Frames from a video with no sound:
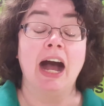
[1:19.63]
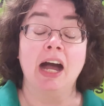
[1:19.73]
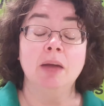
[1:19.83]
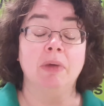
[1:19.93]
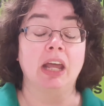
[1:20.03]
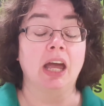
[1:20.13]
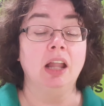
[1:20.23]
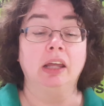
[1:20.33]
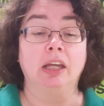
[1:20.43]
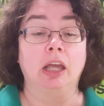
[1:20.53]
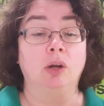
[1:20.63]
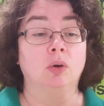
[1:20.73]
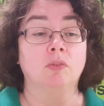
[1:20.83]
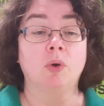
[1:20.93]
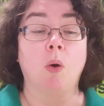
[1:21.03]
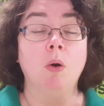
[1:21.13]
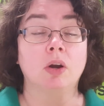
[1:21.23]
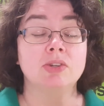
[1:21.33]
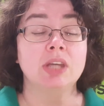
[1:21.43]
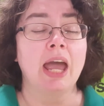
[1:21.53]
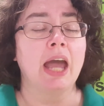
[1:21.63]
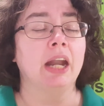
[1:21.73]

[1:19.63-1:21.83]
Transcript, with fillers: I'm an alligator, of course,